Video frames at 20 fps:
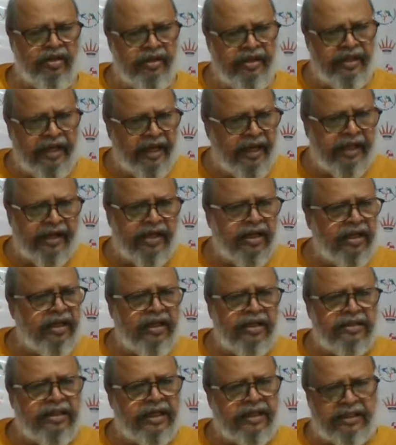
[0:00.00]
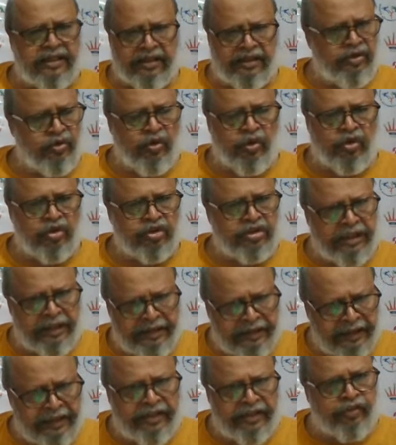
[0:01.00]
Here that
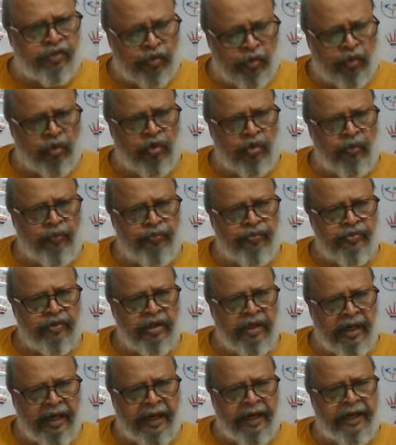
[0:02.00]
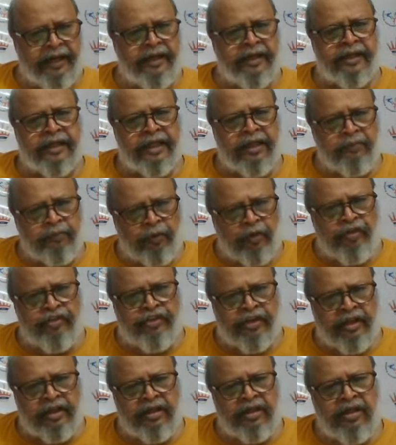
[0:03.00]
center is good and king
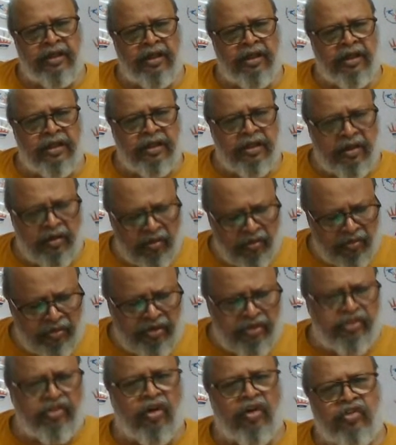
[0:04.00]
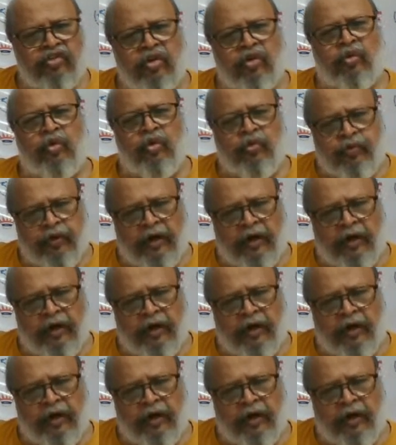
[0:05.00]
position is also good